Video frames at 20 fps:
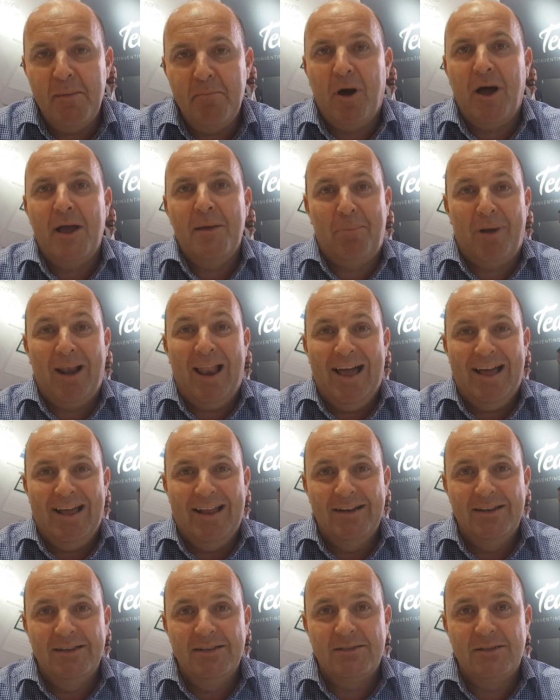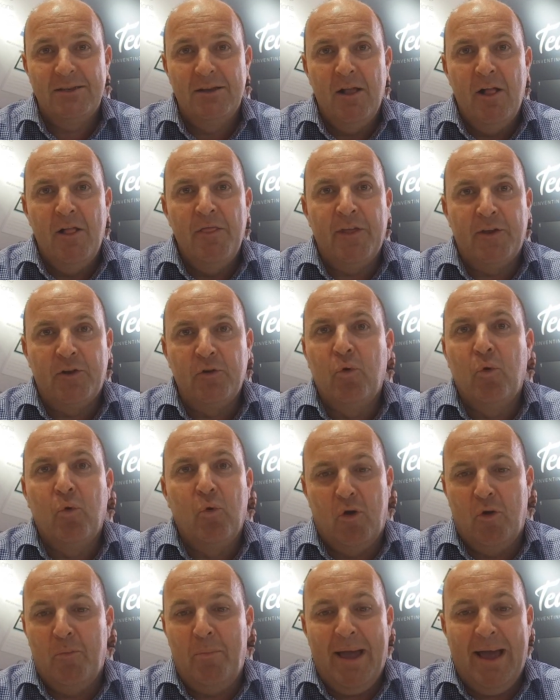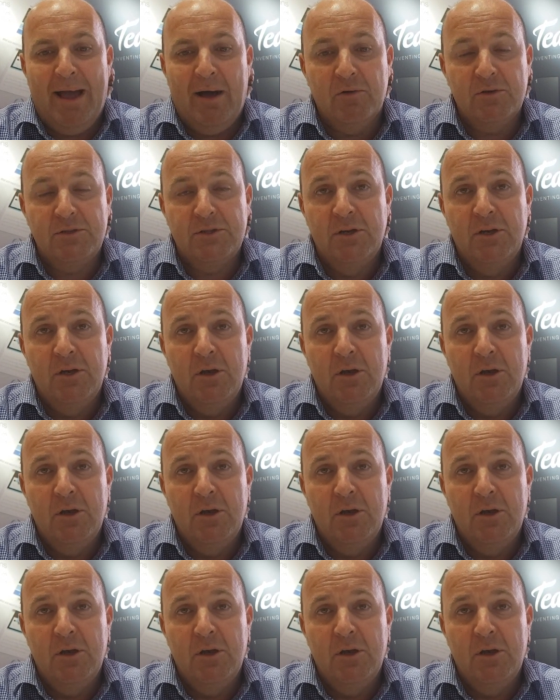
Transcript: they buy plans that are all about